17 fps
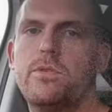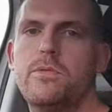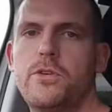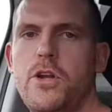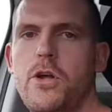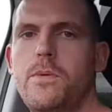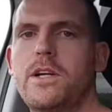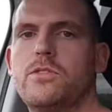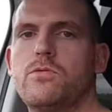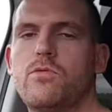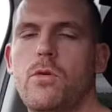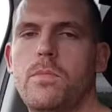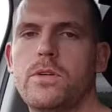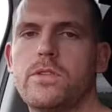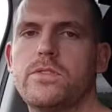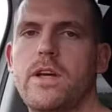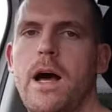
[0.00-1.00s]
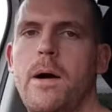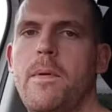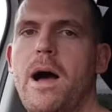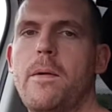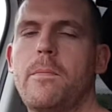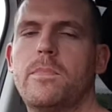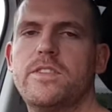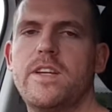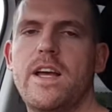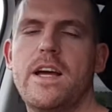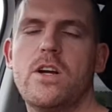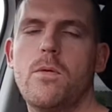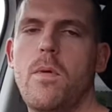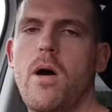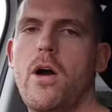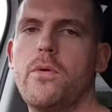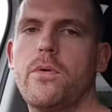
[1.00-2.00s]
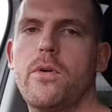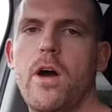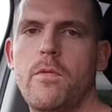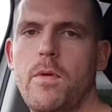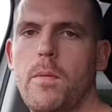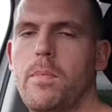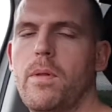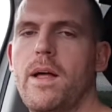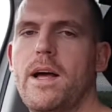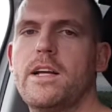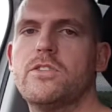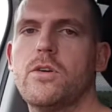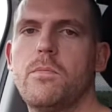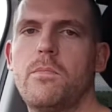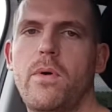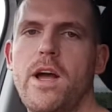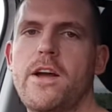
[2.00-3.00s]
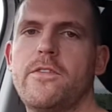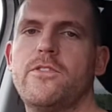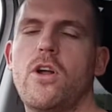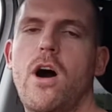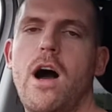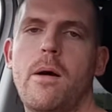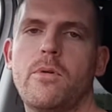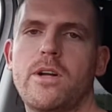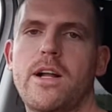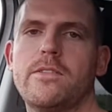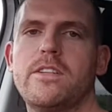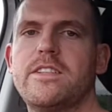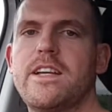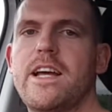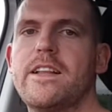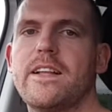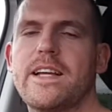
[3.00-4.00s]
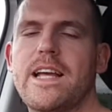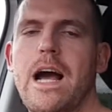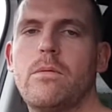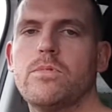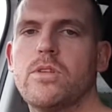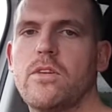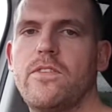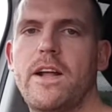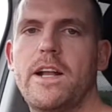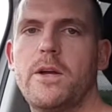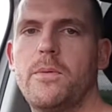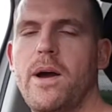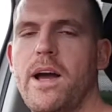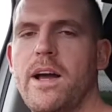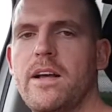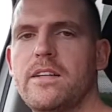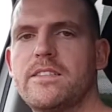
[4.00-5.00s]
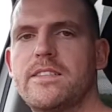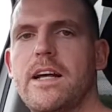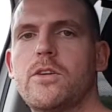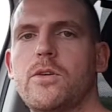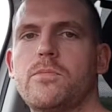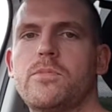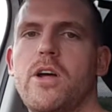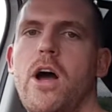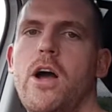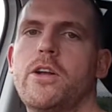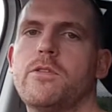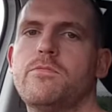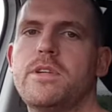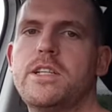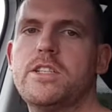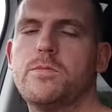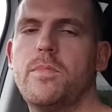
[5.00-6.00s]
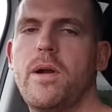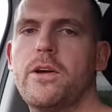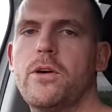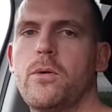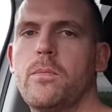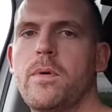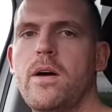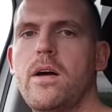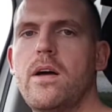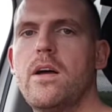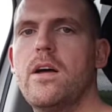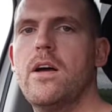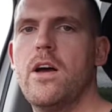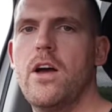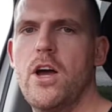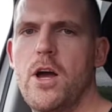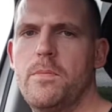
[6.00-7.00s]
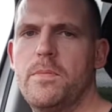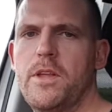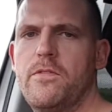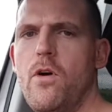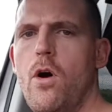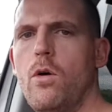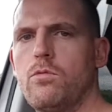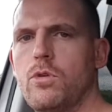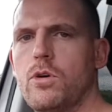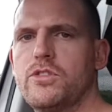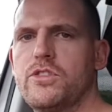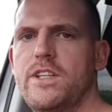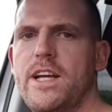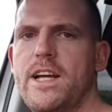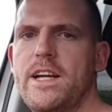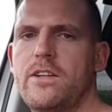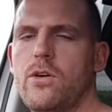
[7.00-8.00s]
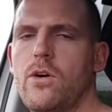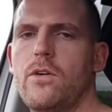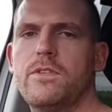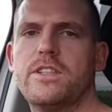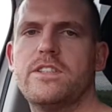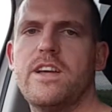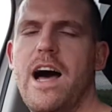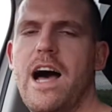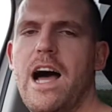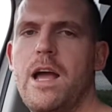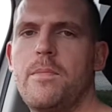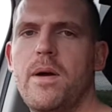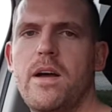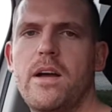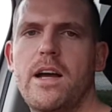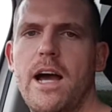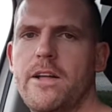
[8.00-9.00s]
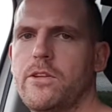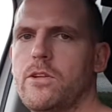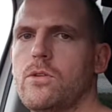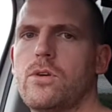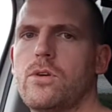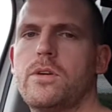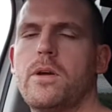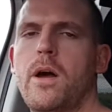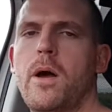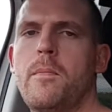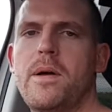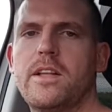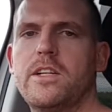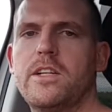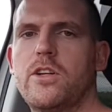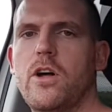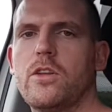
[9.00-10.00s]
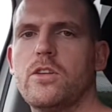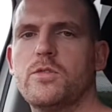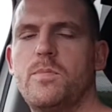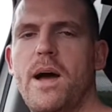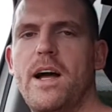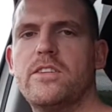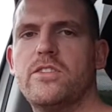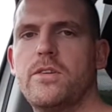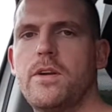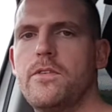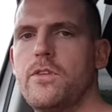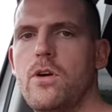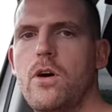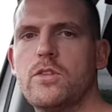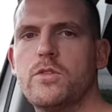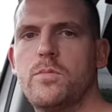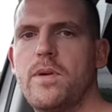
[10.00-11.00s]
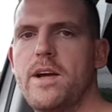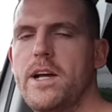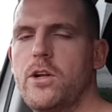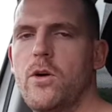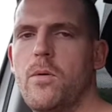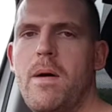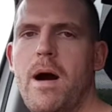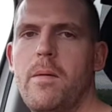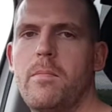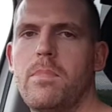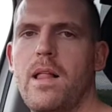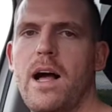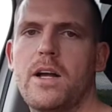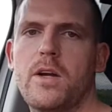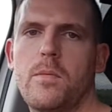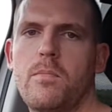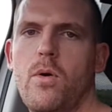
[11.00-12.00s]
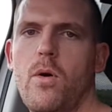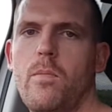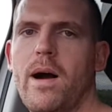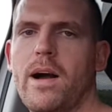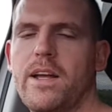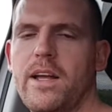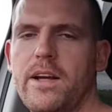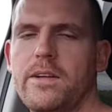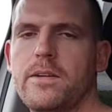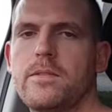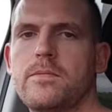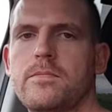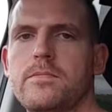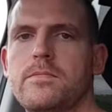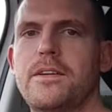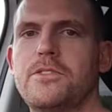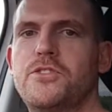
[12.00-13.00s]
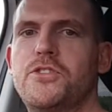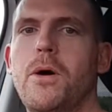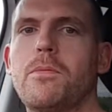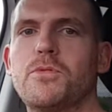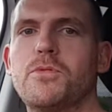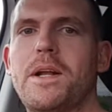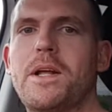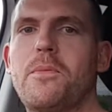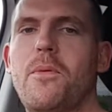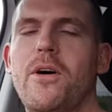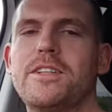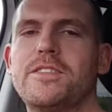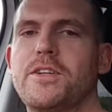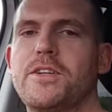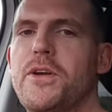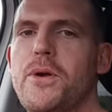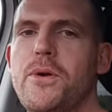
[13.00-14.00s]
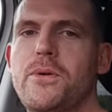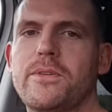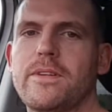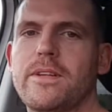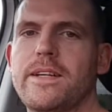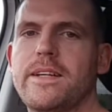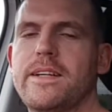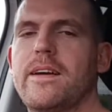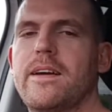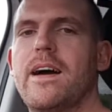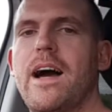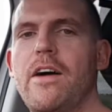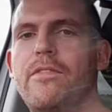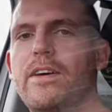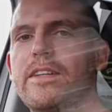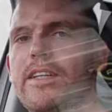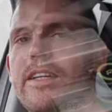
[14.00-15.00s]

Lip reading: newish rubbers, I might take them out and replace them. But if not, I'm going to have to take the caps off anyway, sand them down and respray them. They've all rusted over time and they'll look $1 million better if they're all sprayed up matte black and put back in. Job 21 is the coolant leak. I've had the